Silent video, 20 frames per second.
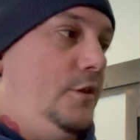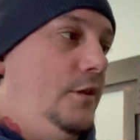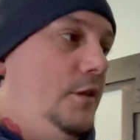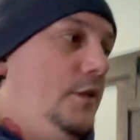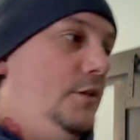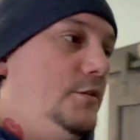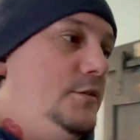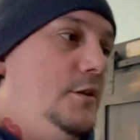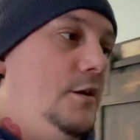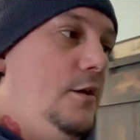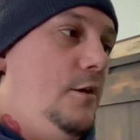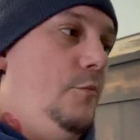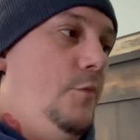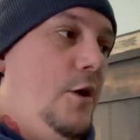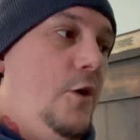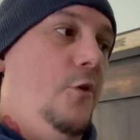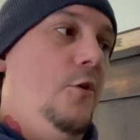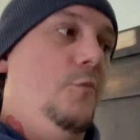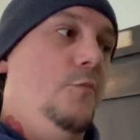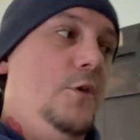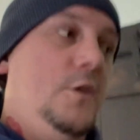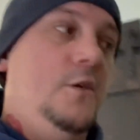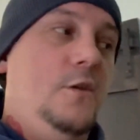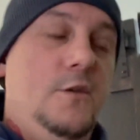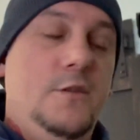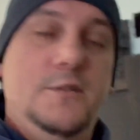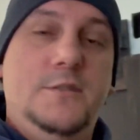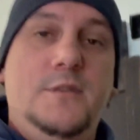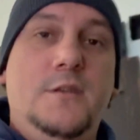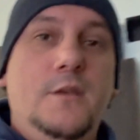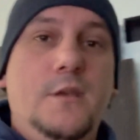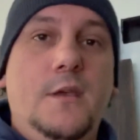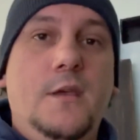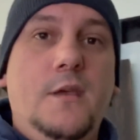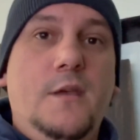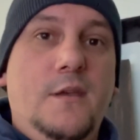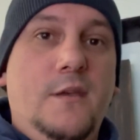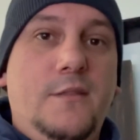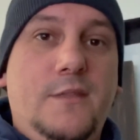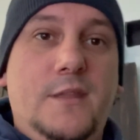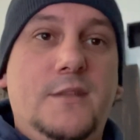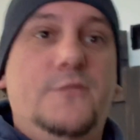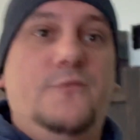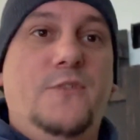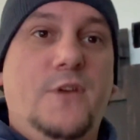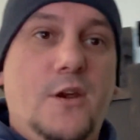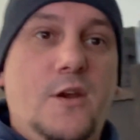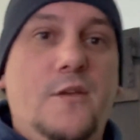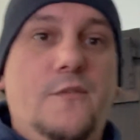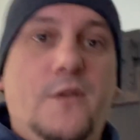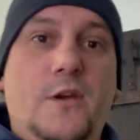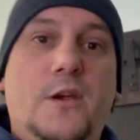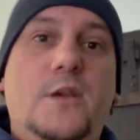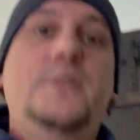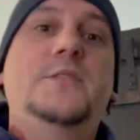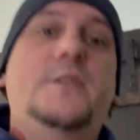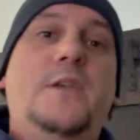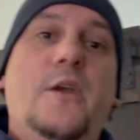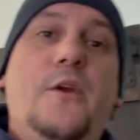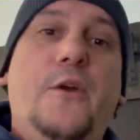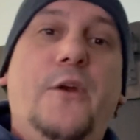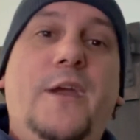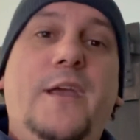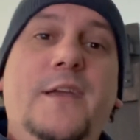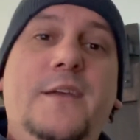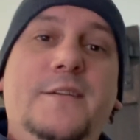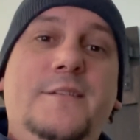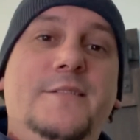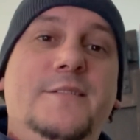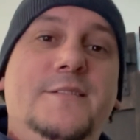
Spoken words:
that's done about it because that's very, very scary.